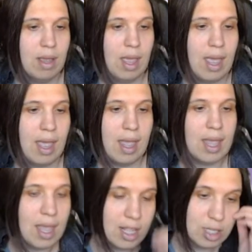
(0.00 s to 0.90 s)

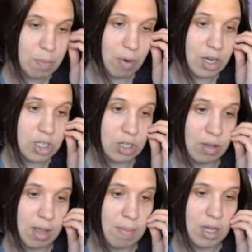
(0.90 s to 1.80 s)
a
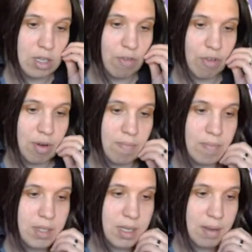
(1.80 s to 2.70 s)
inspirational image
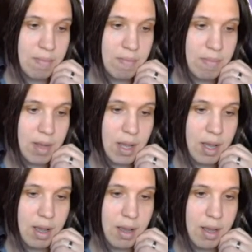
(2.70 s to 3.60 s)
from from
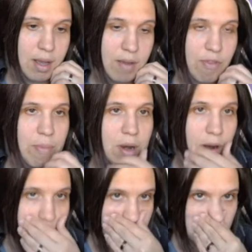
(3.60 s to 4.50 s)
an
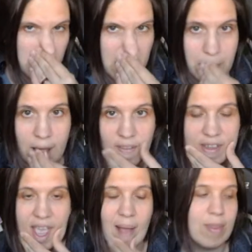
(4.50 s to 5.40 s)
article about
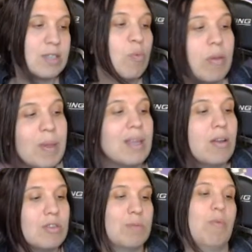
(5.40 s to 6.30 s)
the game. This will be a
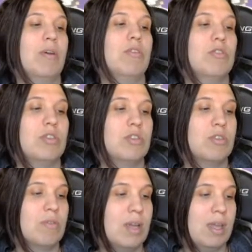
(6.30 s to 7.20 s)
no spoilers
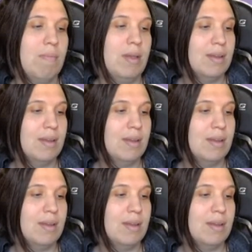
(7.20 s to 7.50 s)
stream.